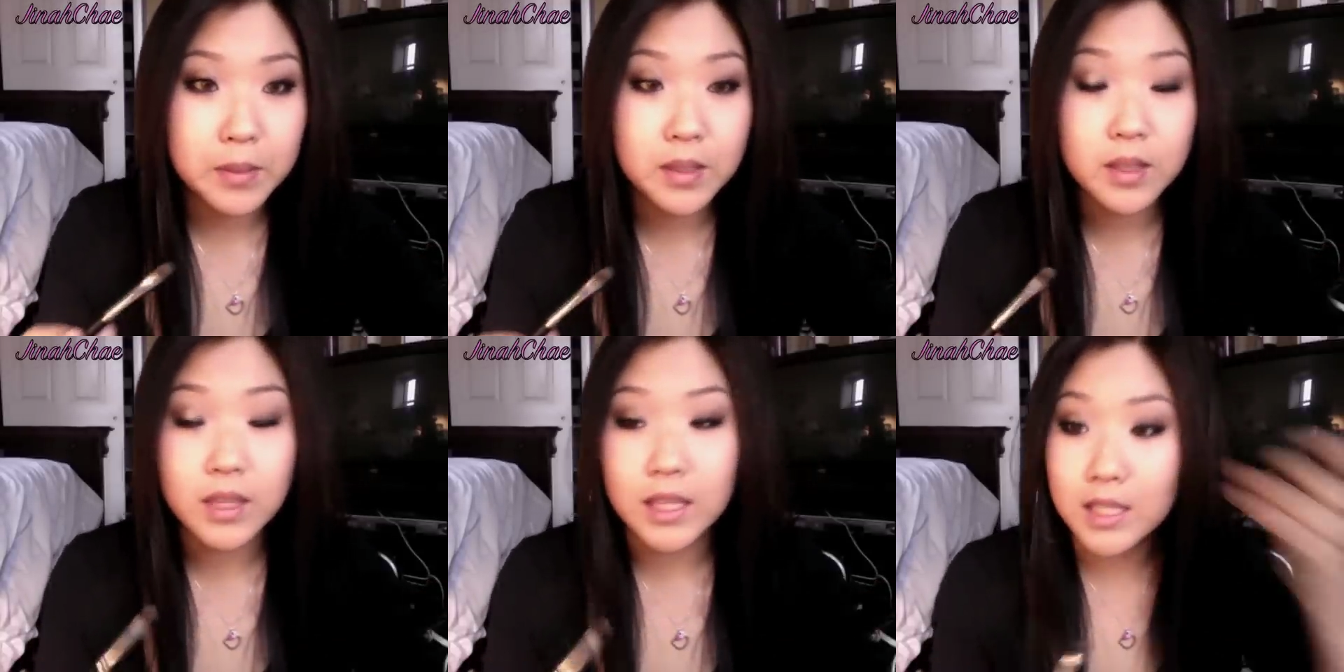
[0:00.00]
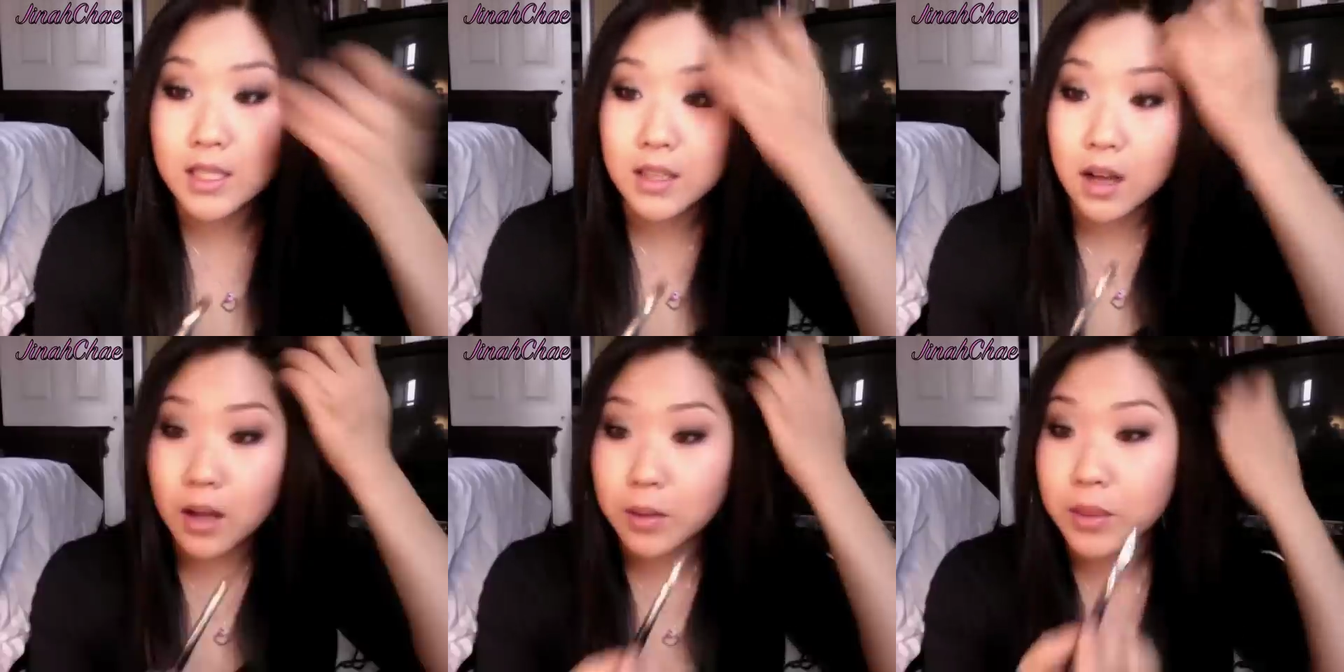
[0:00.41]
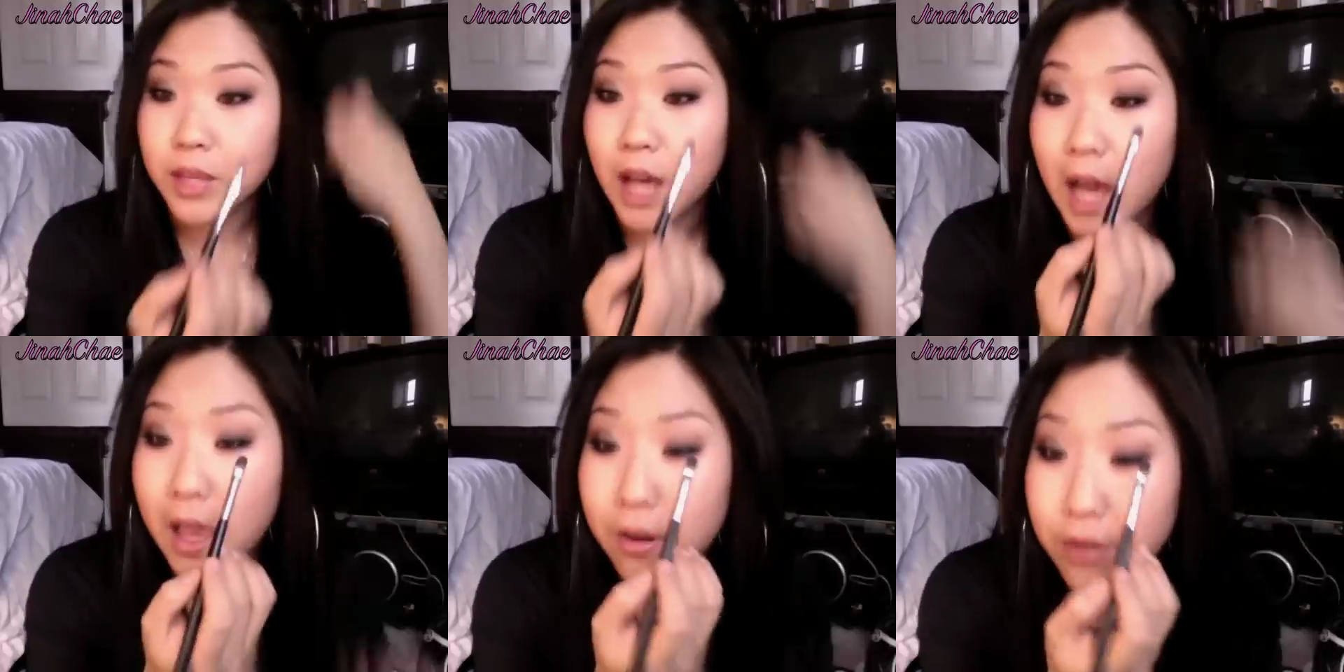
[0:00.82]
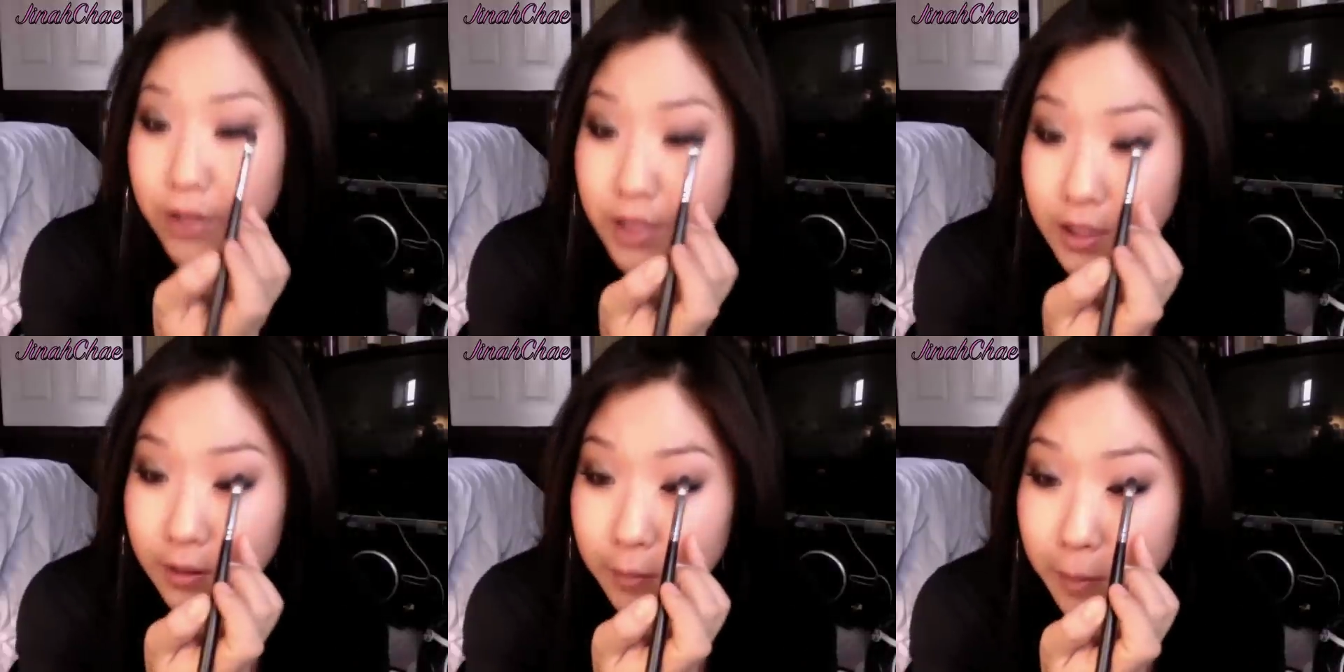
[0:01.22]
this on the
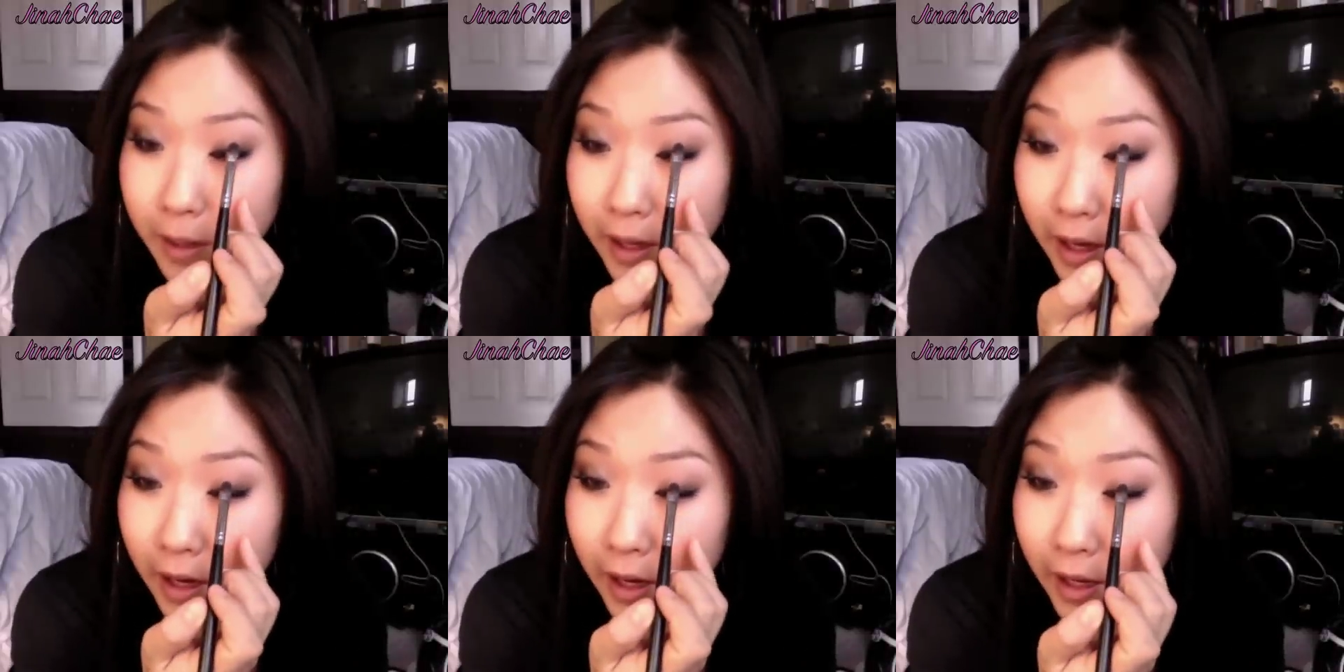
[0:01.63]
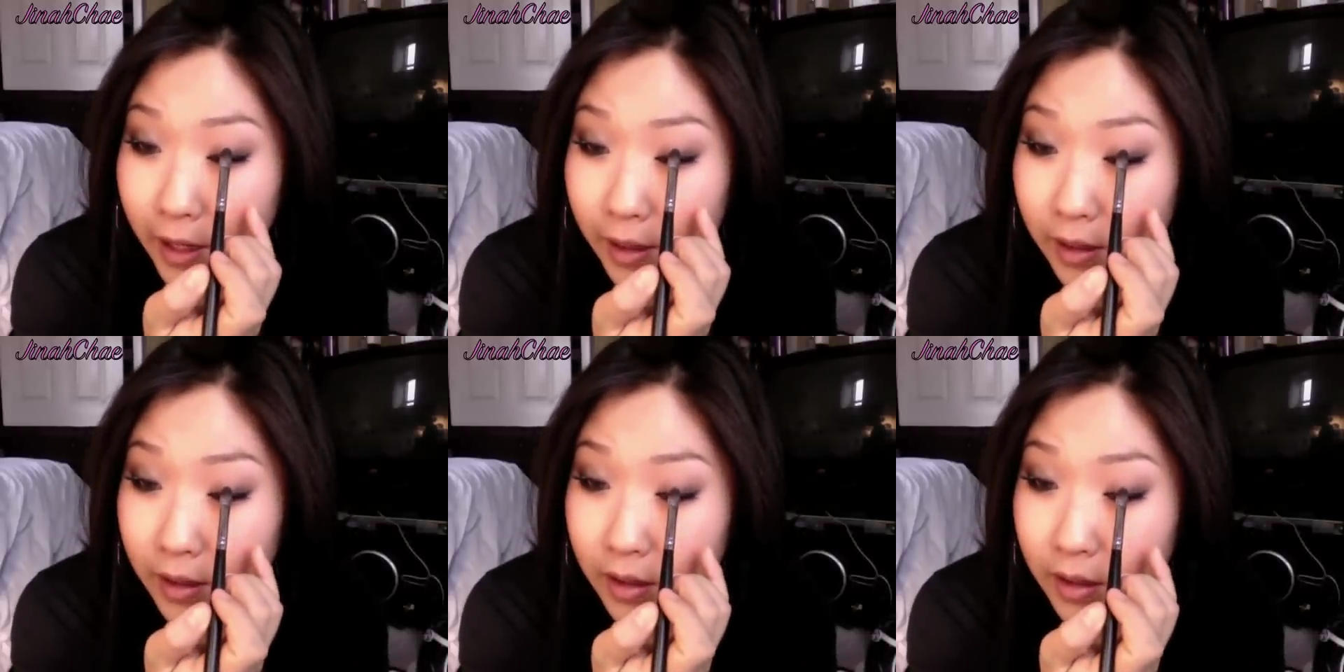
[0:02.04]
iris of my eye,